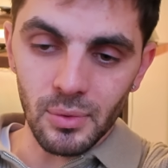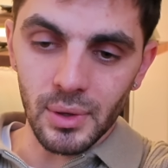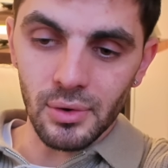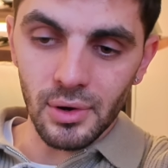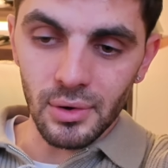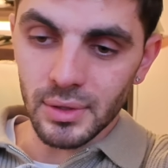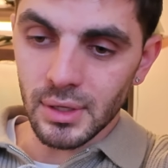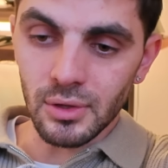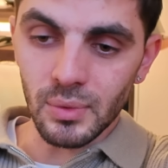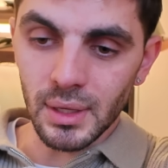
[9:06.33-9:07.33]
with what you're
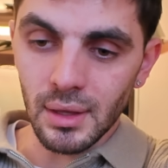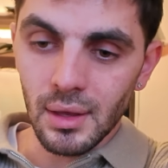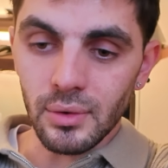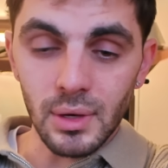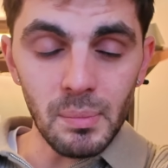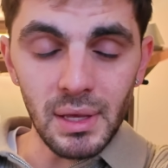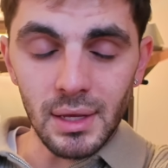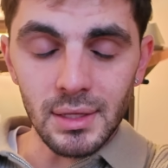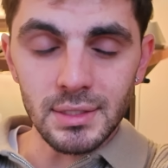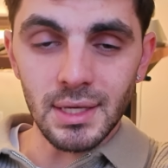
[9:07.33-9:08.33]
currently doing, you're going to be
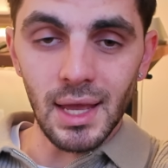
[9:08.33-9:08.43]
in this